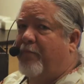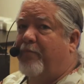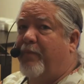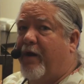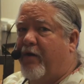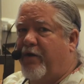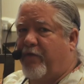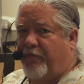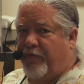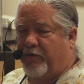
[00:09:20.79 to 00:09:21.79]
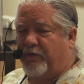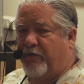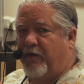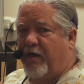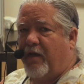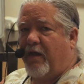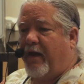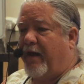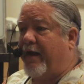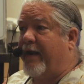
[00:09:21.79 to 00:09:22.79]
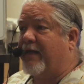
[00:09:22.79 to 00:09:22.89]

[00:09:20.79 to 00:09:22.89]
a barrier filter. An